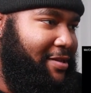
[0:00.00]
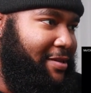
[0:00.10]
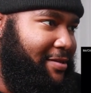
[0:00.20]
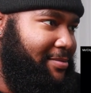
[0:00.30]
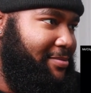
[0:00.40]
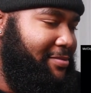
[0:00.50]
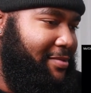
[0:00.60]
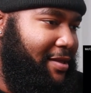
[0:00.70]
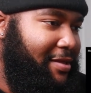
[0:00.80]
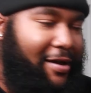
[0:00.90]
up
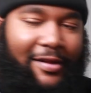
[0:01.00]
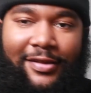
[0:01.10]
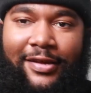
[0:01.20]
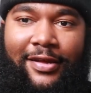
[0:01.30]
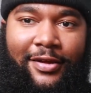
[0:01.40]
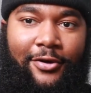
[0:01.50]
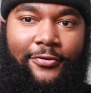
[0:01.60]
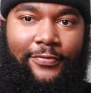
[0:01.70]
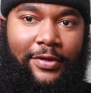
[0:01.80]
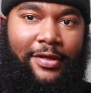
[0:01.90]
and y'all looking
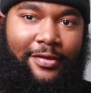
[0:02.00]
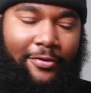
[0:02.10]
goofy.